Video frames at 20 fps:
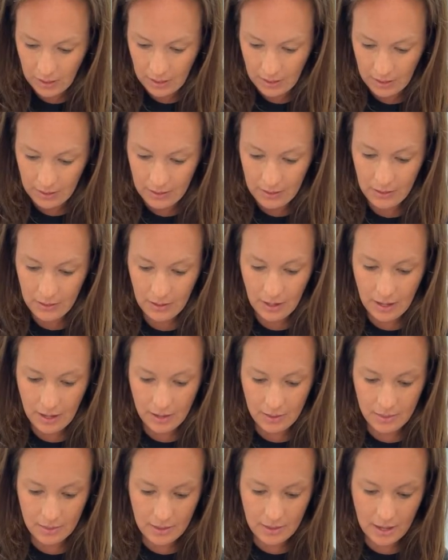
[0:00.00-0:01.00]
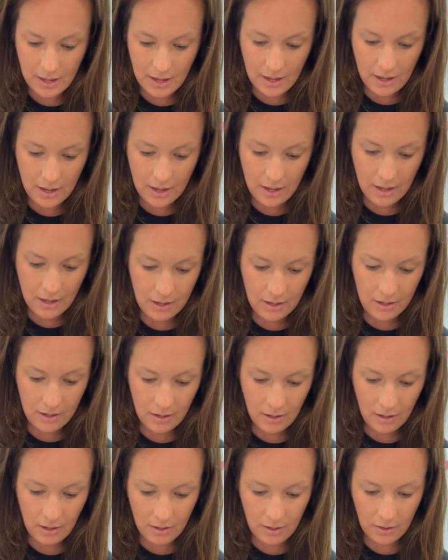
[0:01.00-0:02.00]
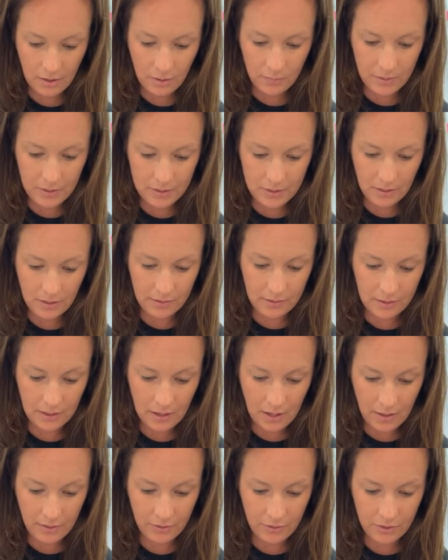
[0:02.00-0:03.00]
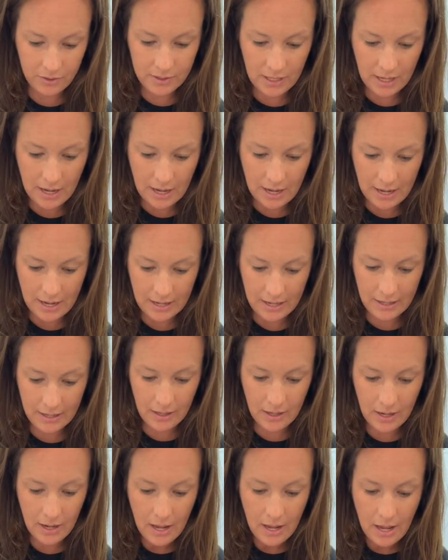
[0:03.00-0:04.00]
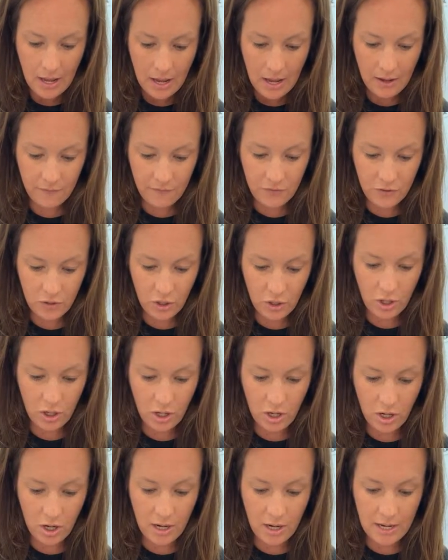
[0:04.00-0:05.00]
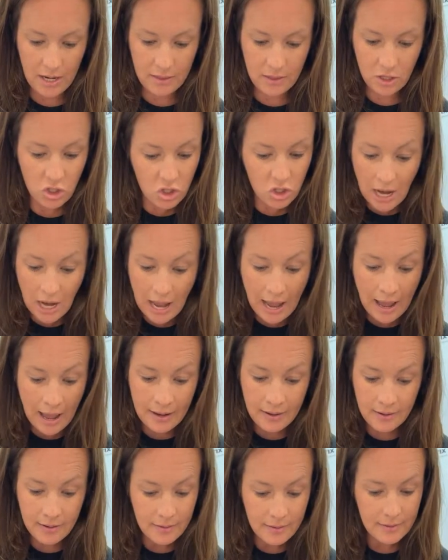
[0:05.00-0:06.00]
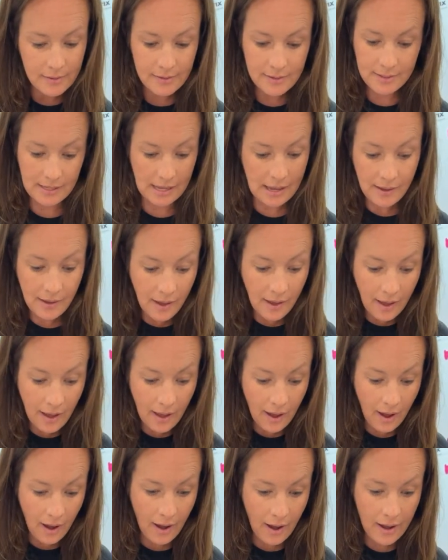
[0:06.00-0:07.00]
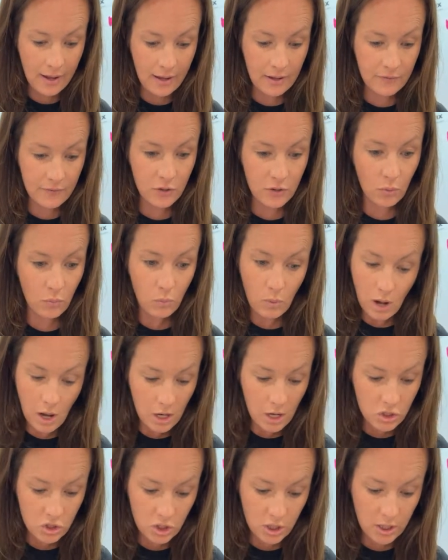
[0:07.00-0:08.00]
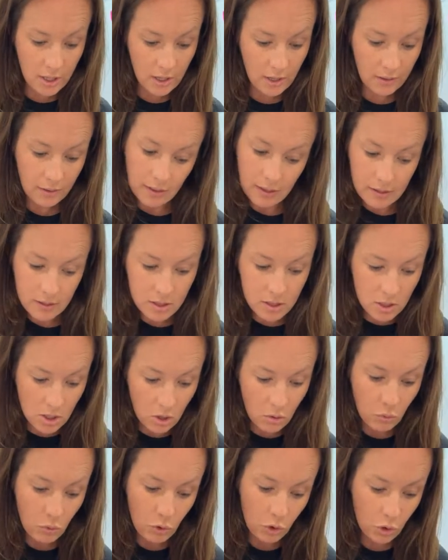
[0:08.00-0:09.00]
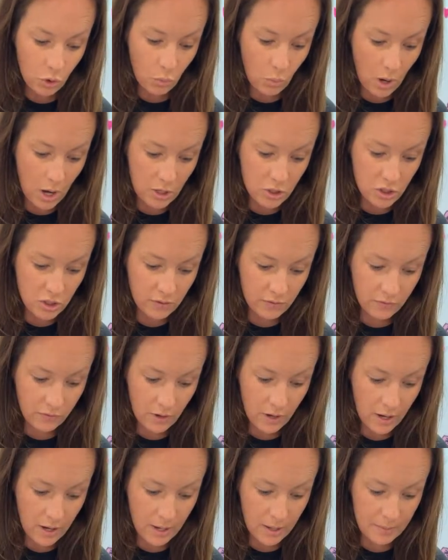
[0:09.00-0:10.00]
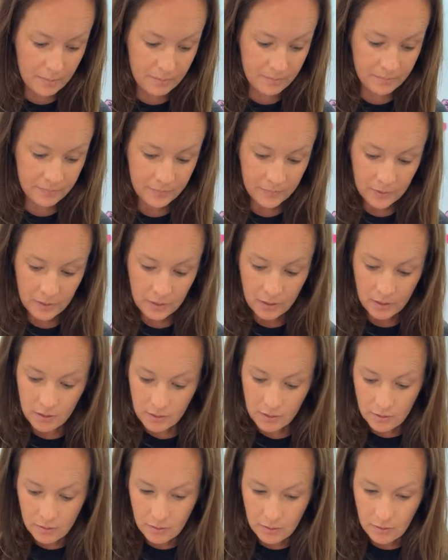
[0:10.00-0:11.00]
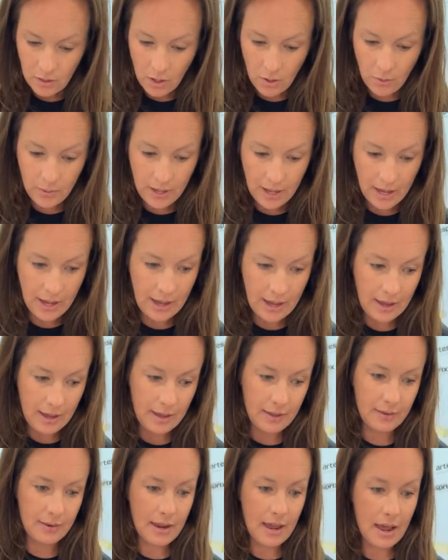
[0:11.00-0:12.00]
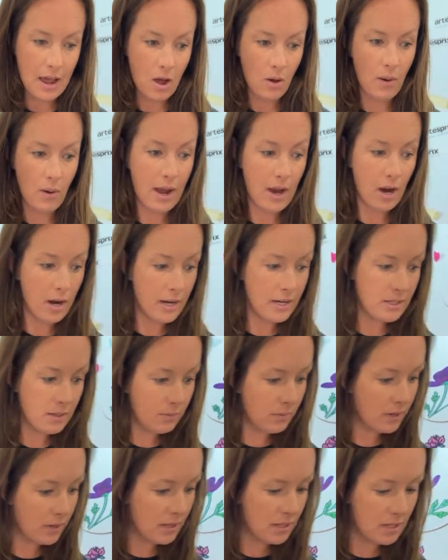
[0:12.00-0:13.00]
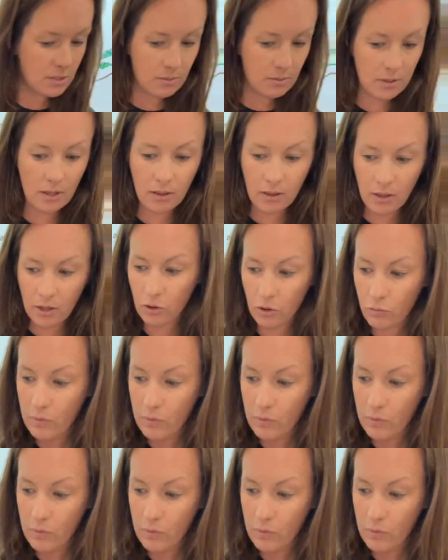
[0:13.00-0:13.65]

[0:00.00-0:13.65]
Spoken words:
Okay, and then another piece on the other side. If you're in the chat, say hi. If you're watching, let us know where you're watching from. Okay, now I already did one of these with a little